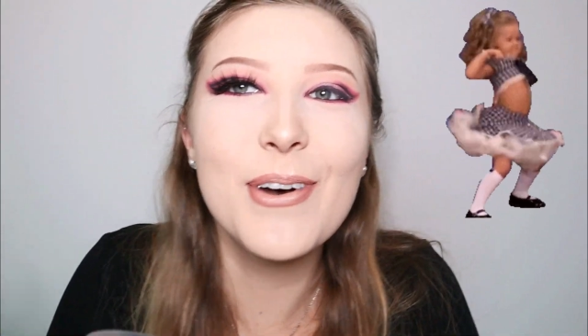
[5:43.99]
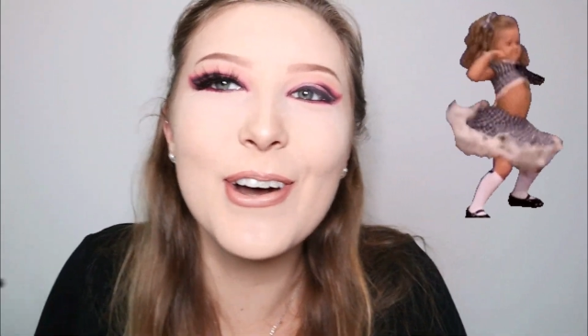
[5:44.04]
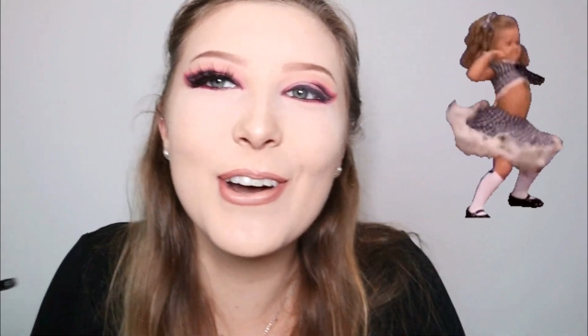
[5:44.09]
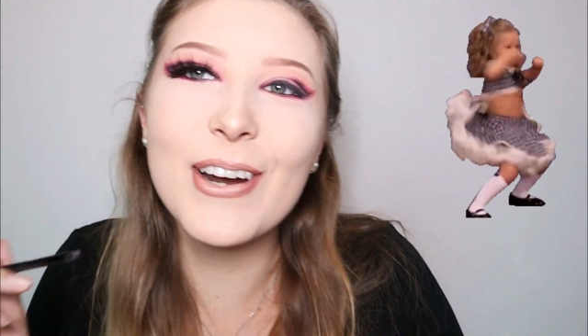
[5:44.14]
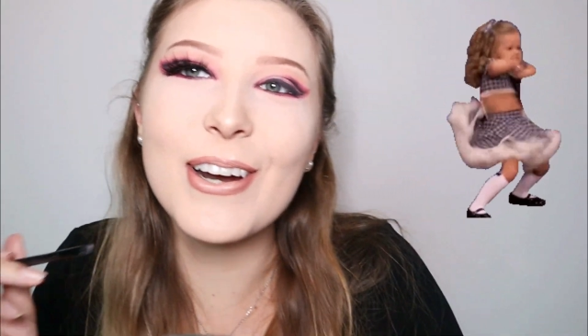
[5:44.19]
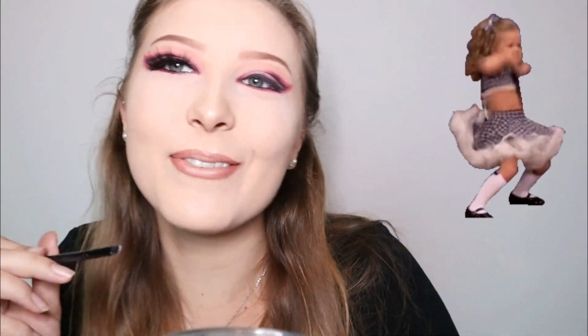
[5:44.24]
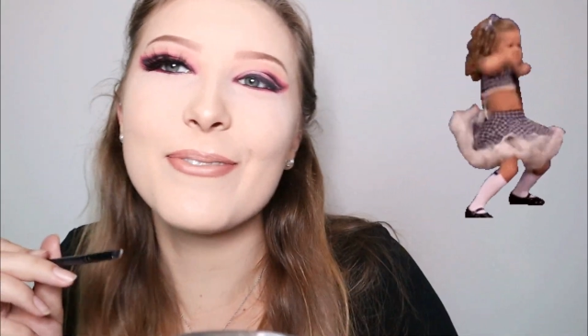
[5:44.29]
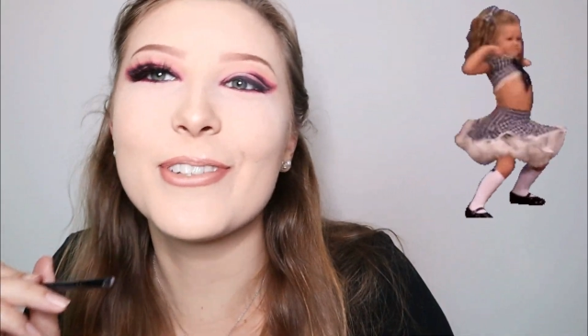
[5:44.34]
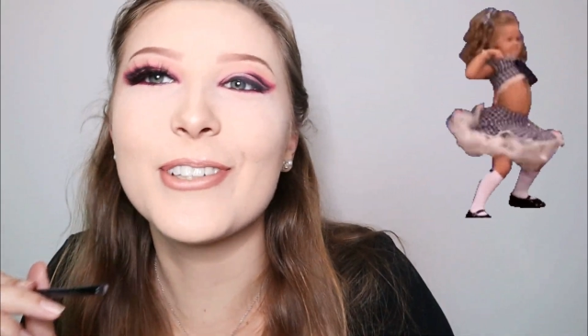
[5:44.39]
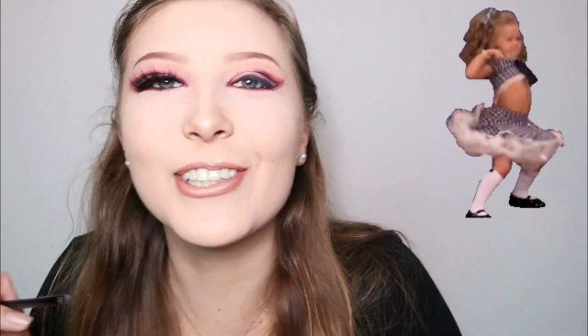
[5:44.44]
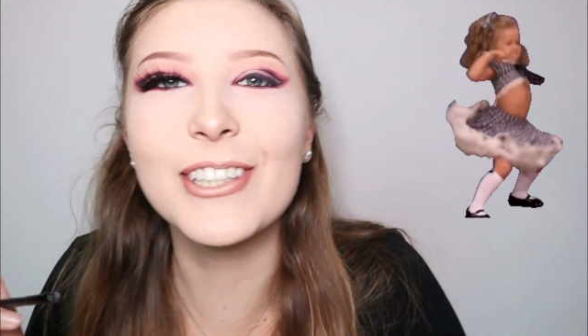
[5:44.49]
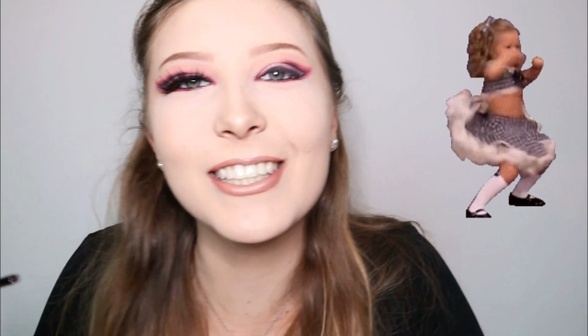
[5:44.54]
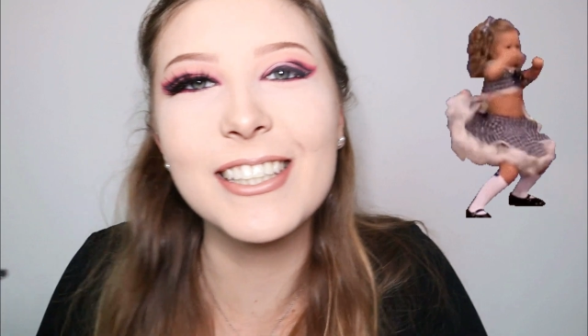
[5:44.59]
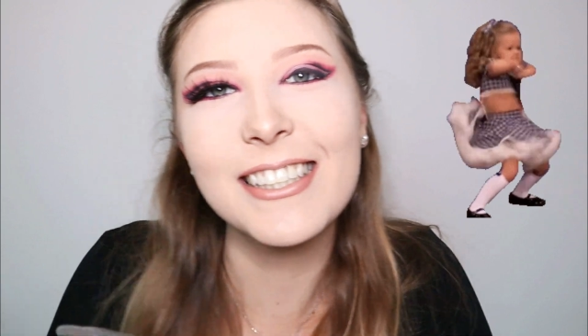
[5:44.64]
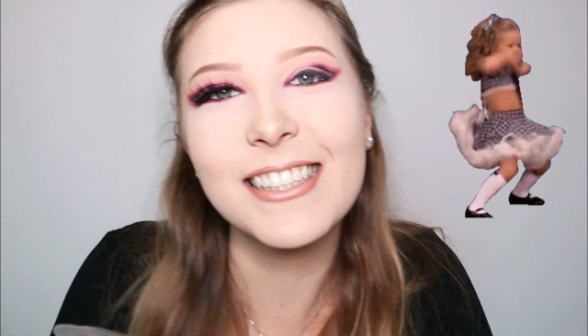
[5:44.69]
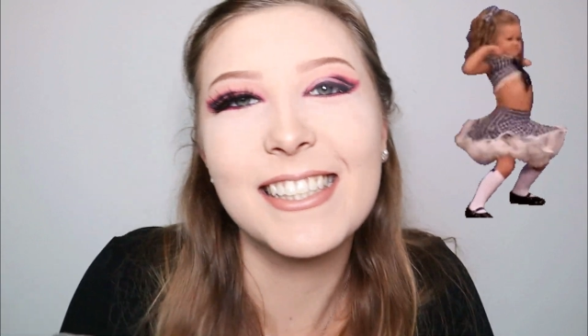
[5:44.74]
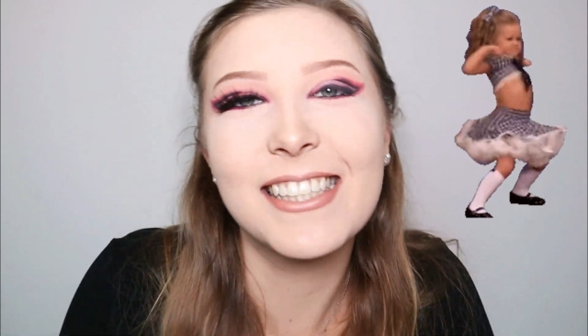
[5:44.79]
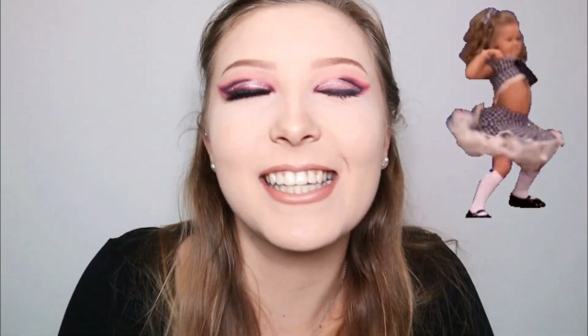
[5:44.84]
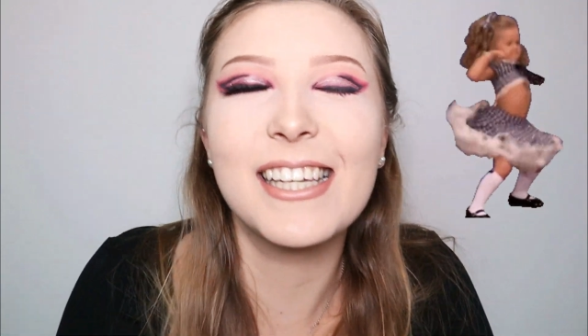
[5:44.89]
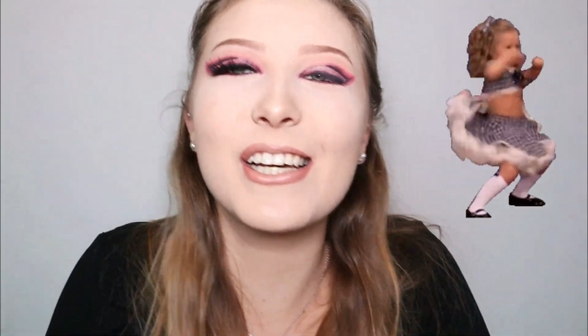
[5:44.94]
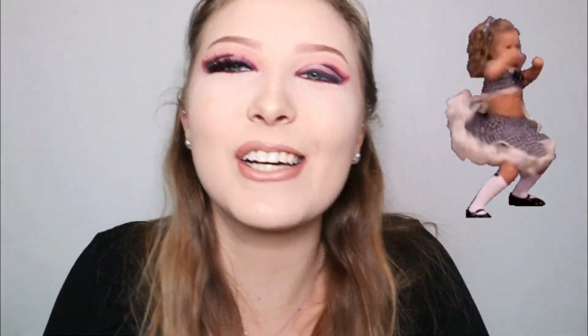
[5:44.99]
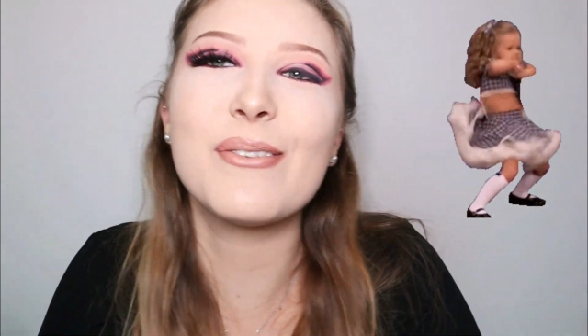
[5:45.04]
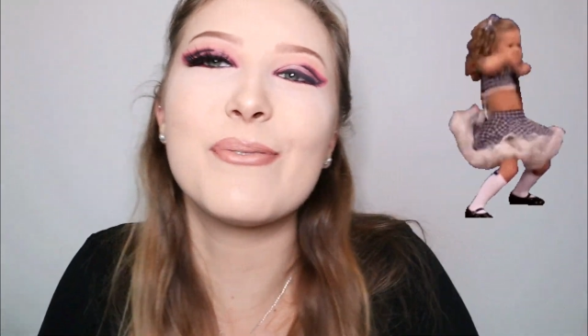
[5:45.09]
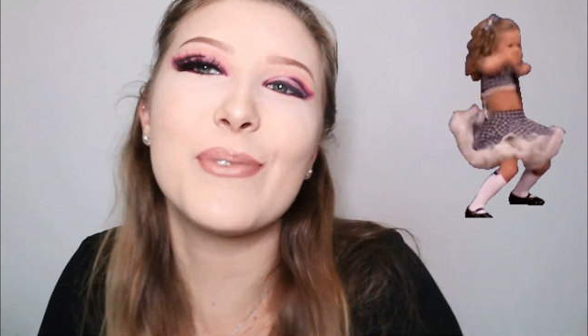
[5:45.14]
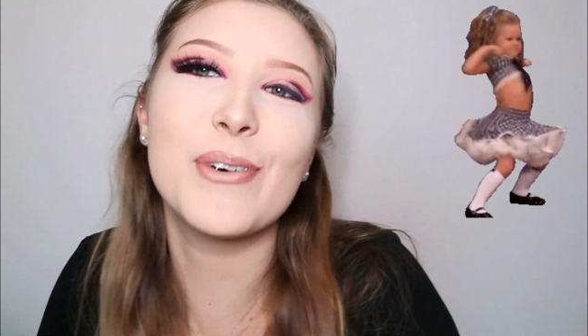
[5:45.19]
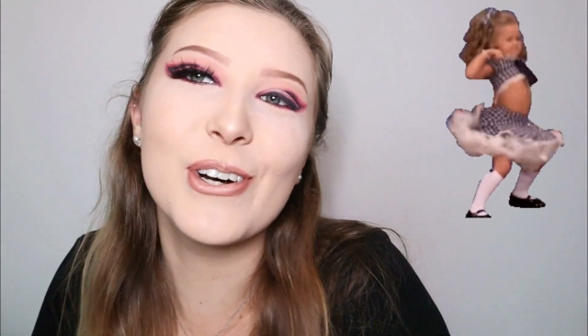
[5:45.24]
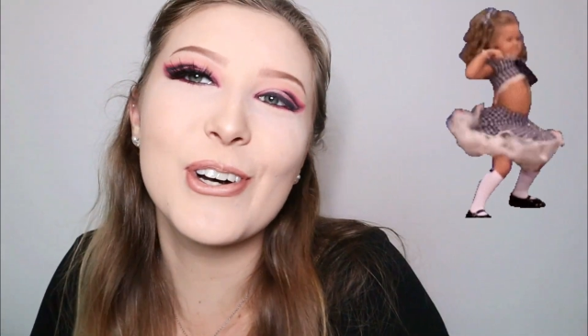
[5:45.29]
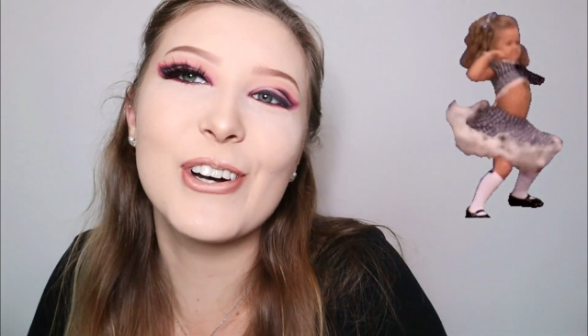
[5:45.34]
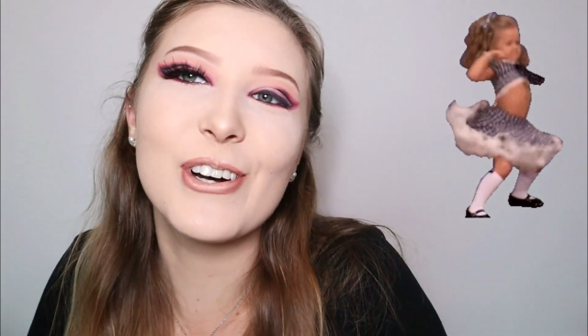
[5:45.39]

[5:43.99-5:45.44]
more. Put some